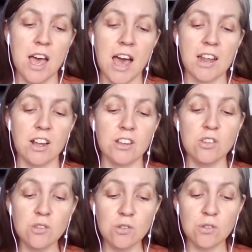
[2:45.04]
And I
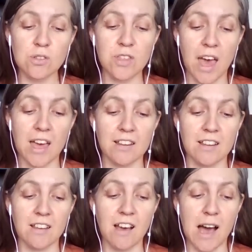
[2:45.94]
knew that
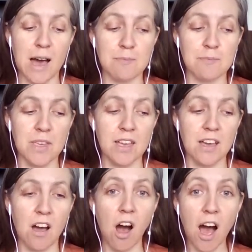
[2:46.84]

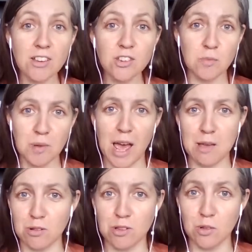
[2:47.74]
I should be
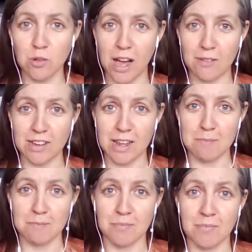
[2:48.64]
able to look after
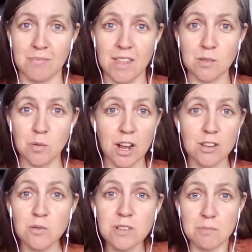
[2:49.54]
him. That's what I
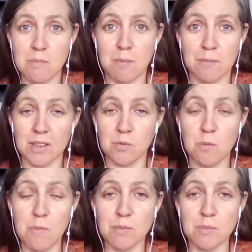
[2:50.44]
do as a mum. That's what
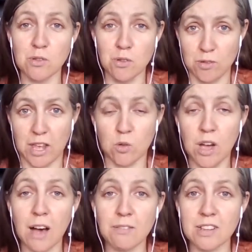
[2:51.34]
mums do. They look
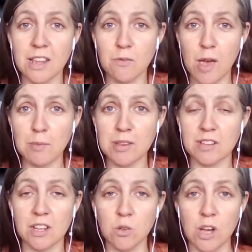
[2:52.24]
after their families
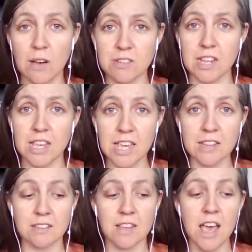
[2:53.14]
and they look after their
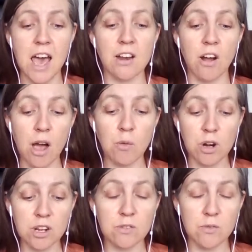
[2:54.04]
kids. And I
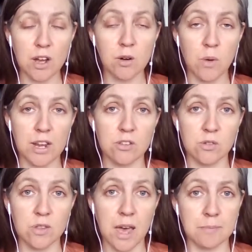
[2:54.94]
wanted to find a way to
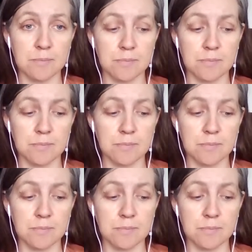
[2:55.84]
do that.